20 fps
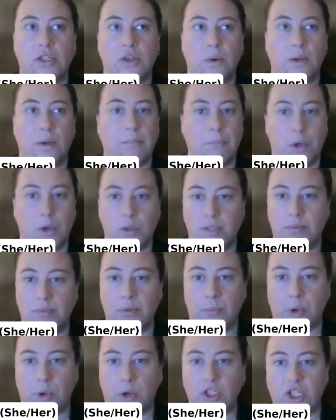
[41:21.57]
doing
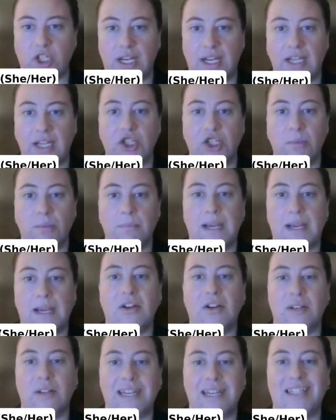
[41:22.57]
multiple projects, you
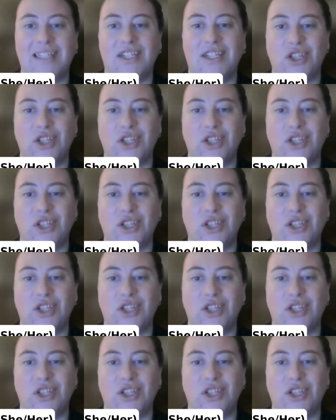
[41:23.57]
may not need